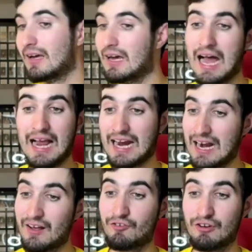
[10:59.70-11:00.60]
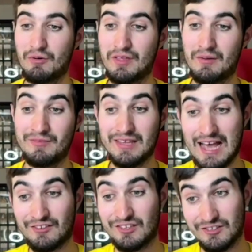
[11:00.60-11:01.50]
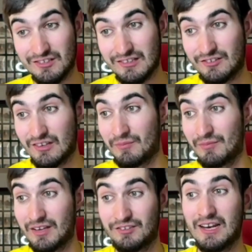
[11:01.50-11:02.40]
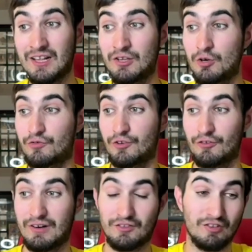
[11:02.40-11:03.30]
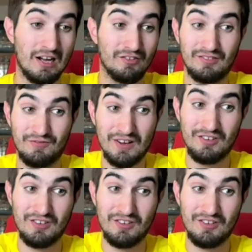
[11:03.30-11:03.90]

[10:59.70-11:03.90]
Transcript: I gotta agree with him. Yes, this is some exciting news for the Red Sox. The Red